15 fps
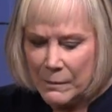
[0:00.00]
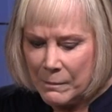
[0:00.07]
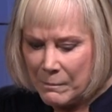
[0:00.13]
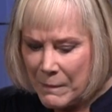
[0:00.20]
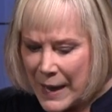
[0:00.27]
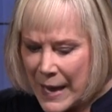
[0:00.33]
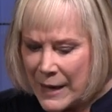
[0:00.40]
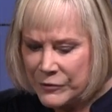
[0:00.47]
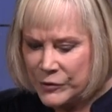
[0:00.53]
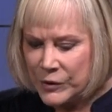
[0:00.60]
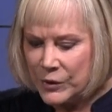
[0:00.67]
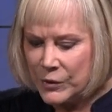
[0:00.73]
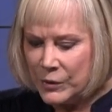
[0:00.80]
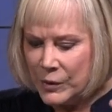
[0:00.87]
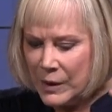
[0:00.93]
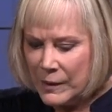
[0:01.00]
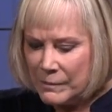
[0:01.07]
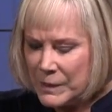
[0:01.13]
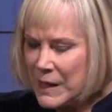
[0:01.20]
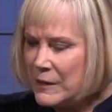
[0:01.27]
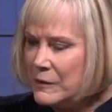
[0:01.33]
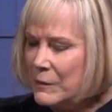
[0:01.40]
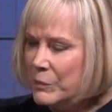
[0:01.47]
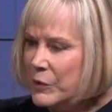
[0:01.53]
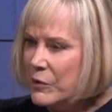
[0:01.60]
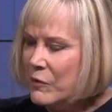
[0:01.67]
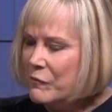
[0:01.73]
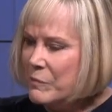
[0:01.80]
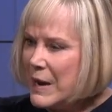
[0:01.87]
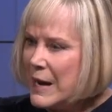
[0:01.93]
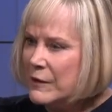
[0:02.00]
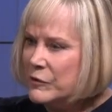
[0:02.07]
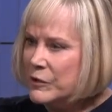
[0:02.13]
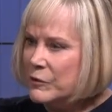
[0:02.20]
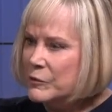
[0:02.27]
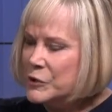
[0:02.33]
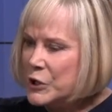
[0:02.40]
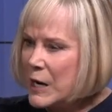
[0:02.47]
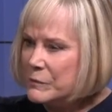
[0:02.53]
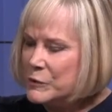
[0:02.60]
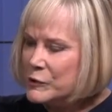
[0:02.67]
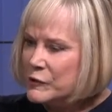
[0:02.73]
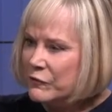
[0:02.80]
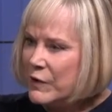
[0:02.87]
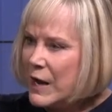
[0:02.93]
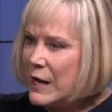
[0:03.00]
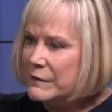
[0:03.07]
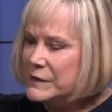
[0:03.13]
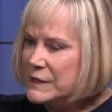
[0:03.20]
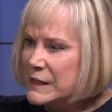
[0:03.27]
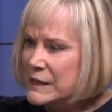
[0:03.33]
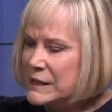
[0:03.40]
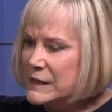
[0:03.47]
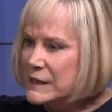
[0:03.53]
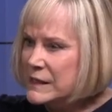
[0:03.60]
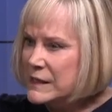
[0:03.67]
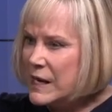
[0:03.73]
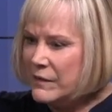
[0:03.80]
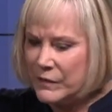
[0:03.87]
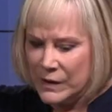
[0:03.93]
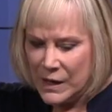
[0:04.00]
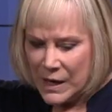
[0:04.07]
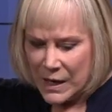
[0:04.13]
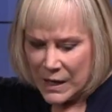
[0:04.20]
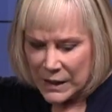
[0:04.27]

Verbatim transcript: Matthew, in the book of Matthew, chapters 5, 6, and 7,